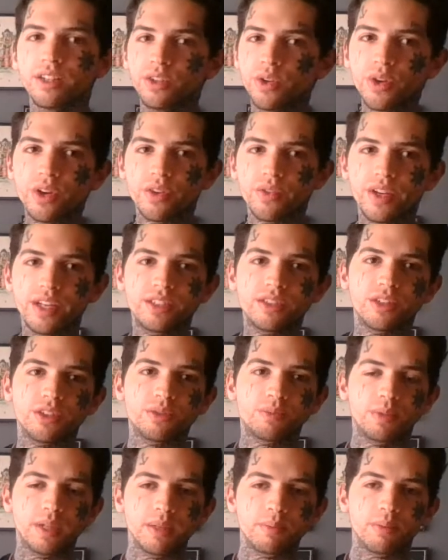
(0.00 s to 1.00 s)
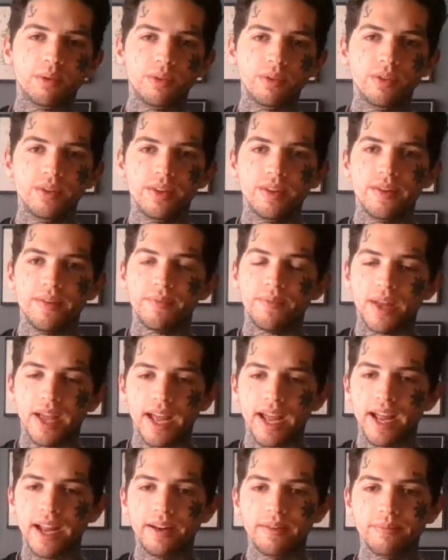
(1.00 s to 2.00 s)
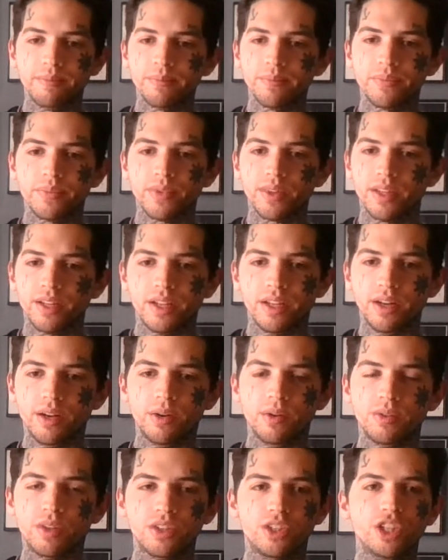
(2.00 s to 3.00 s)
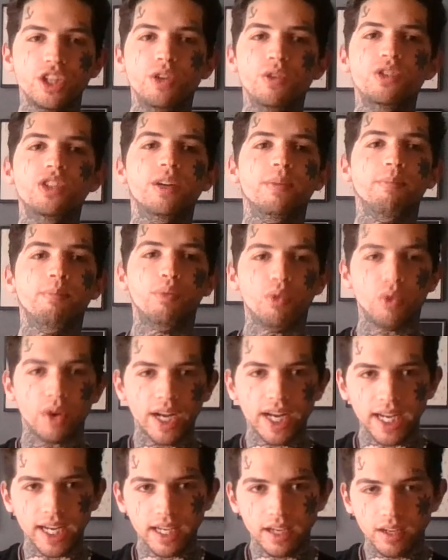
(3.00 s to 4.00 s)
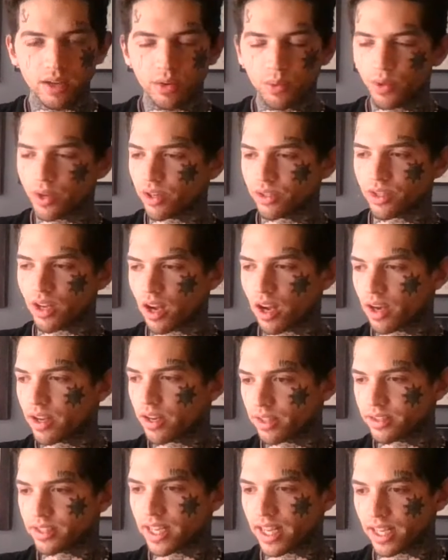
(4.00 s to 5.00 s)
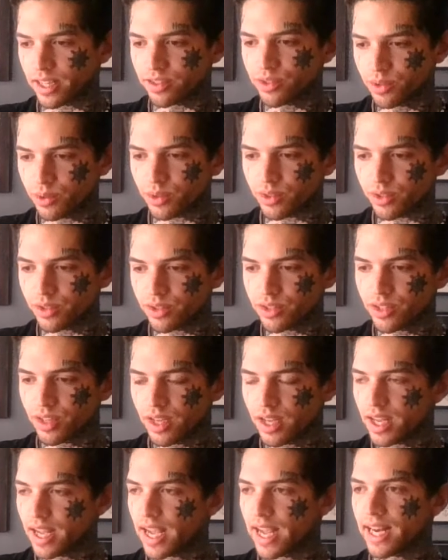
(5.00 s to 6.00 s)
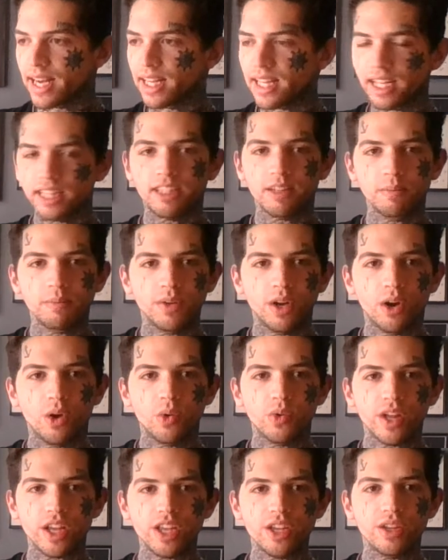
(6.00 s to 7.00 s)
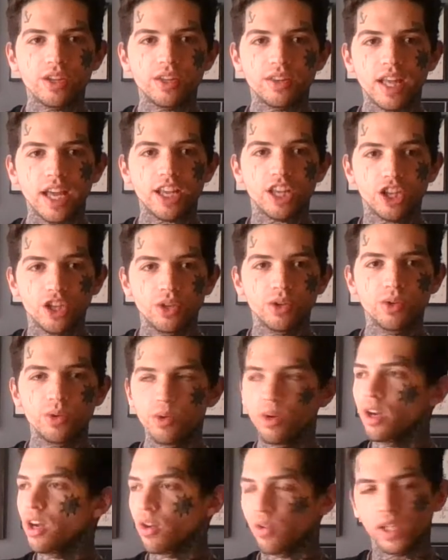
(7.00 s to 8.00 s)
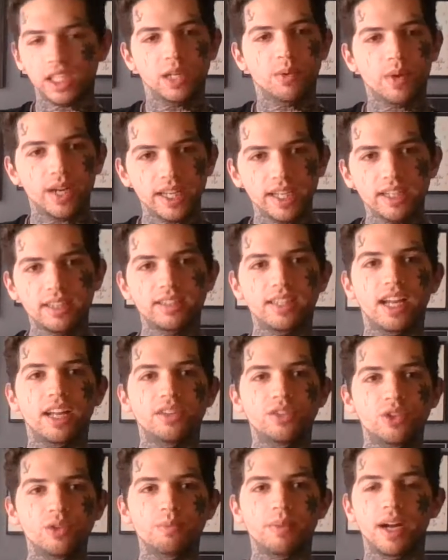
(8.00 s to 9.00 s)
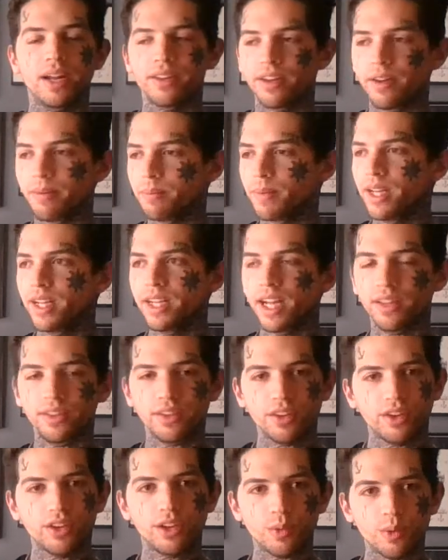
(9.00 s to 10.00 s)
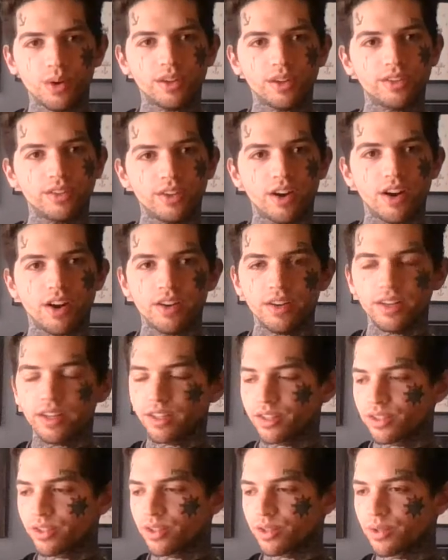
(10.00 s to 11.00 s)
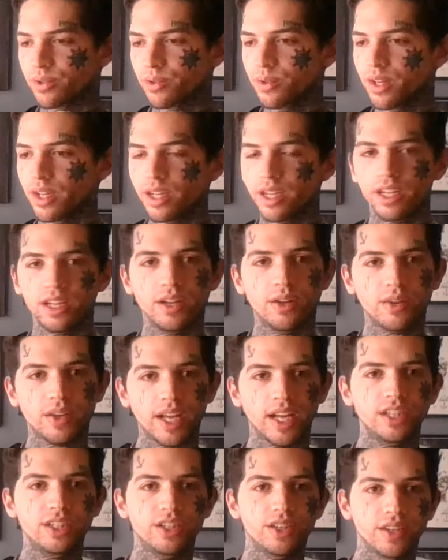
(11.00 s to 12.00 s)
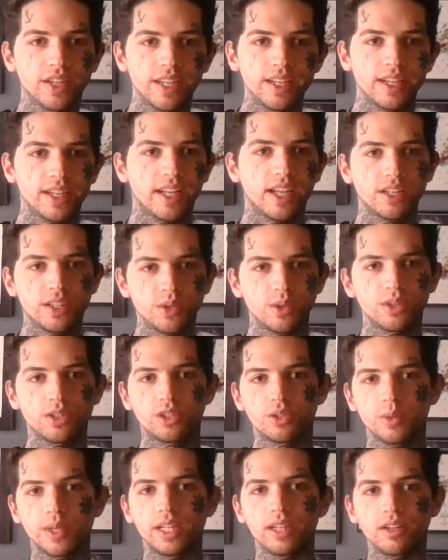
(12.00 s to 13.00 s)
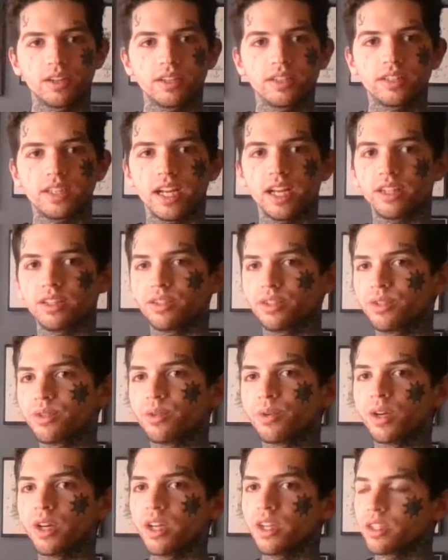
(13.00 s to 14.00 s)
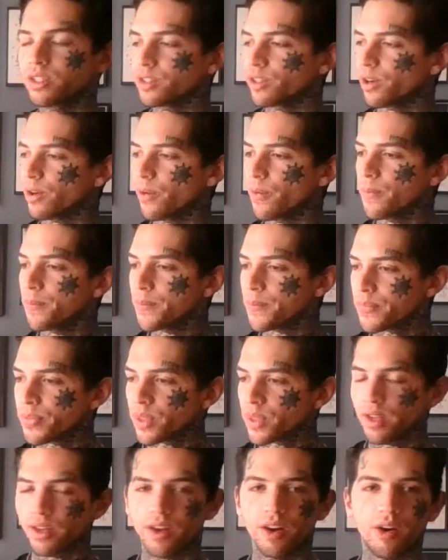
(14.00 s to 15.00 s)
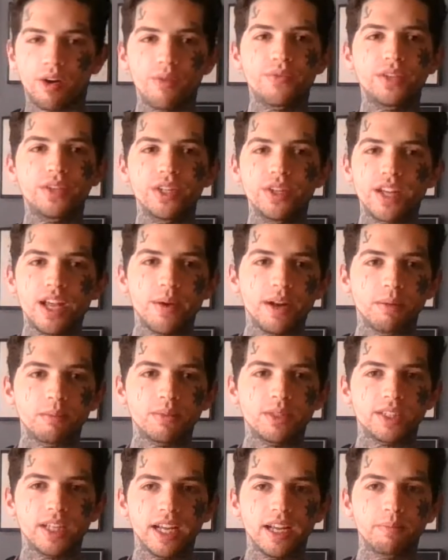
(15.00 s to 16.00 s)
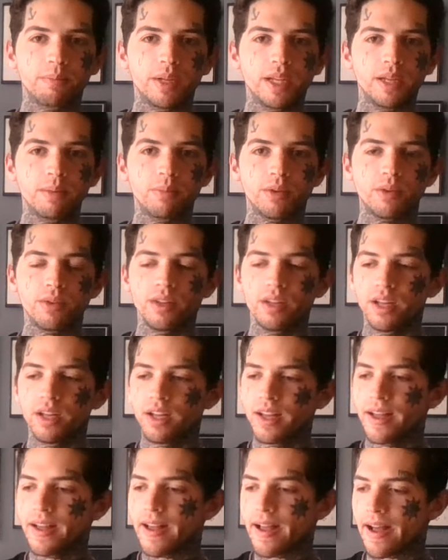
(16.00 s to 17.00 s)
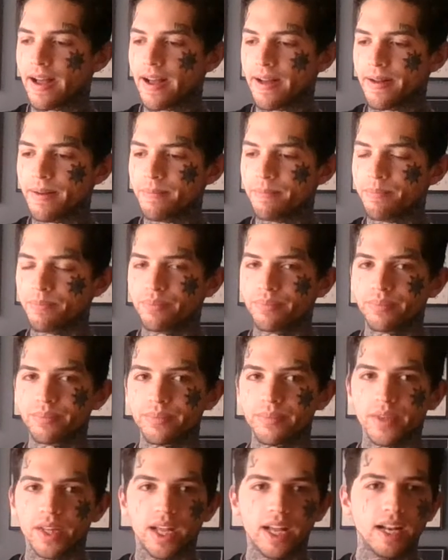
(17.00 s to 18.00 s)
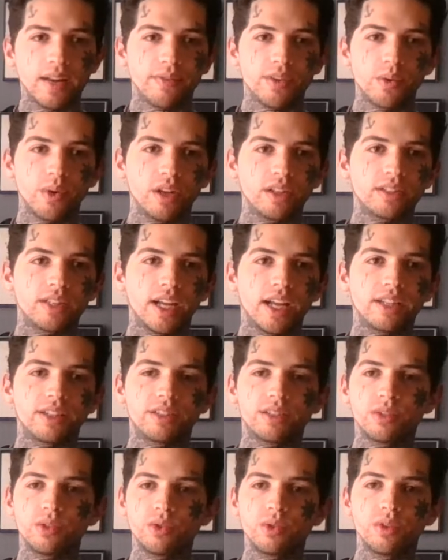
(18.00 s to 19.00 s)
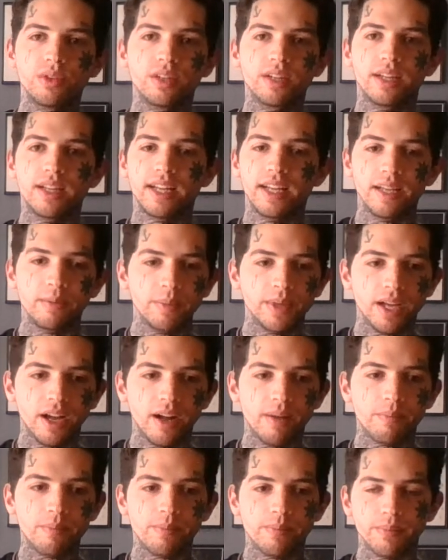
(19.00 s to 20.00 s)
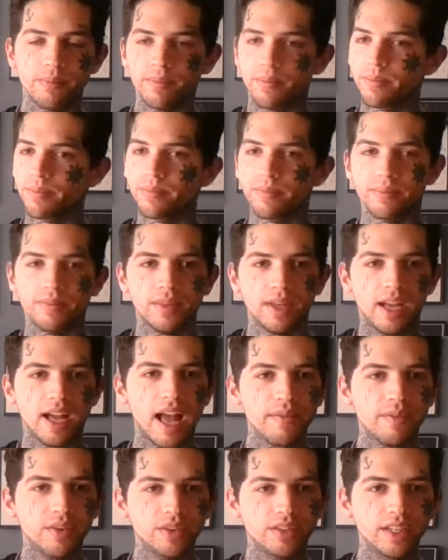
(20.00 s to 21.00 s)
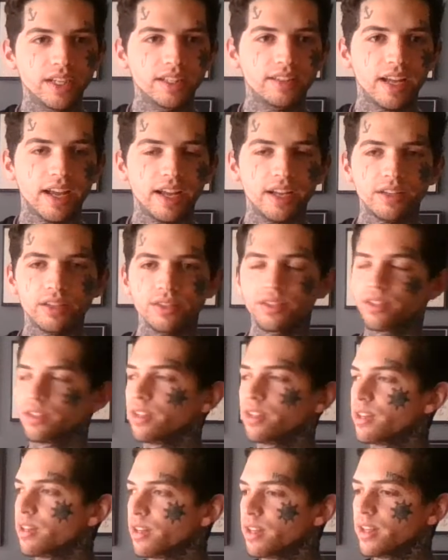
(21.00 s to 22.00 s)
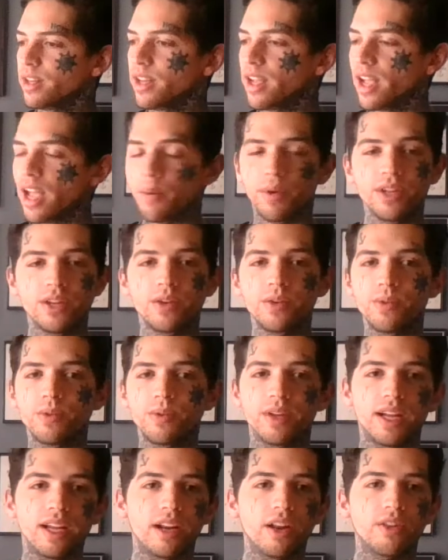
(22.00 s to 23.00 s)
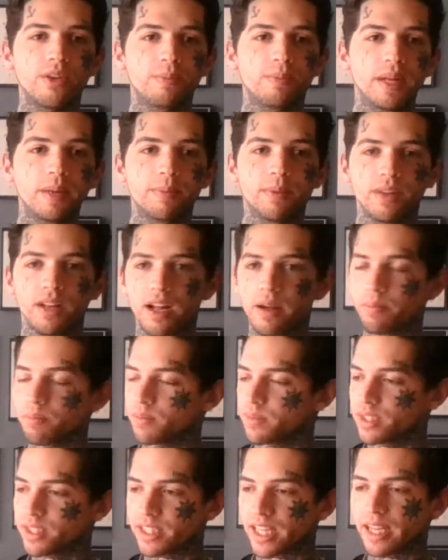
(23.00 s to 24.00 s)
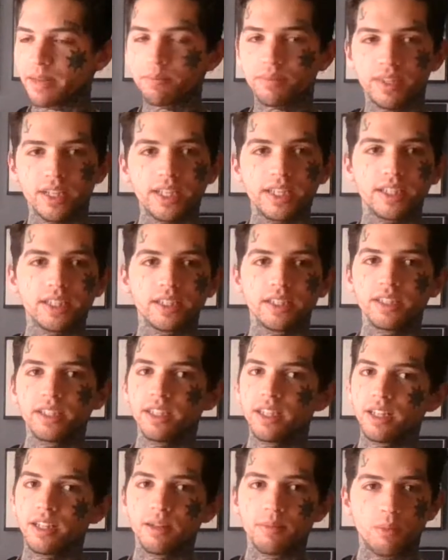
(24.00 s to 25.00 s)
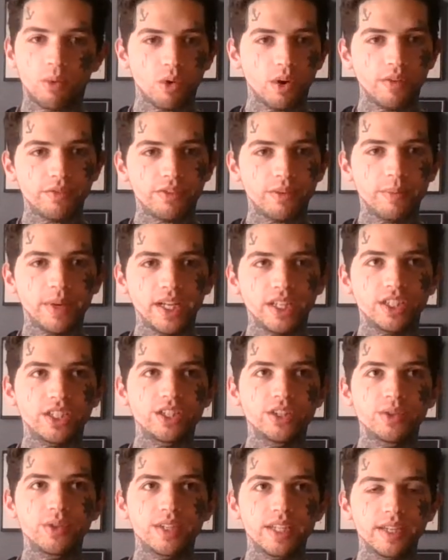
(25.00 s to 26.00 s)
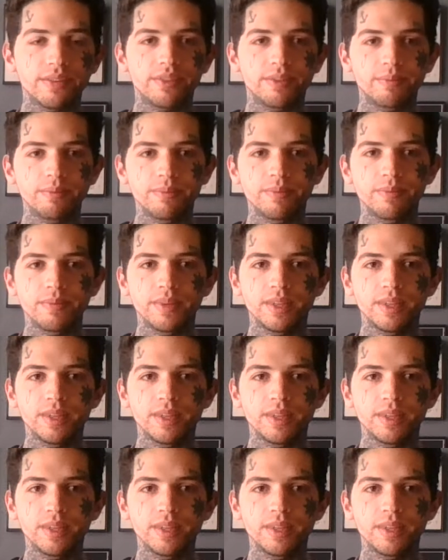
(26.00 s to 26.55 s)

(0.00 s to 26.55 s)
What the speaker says: do your research, people, and, just use your brain when you're talking to tattooers and let them know that you really want to get tattooed by them. And they're going to work their hardest to, get you in and get you a sweet looking tattoo. So hopefully you get what I'm saying, people. And if you want tattooed, hit me up, have your details. And when you hit other people up, same thing. The more information you give them,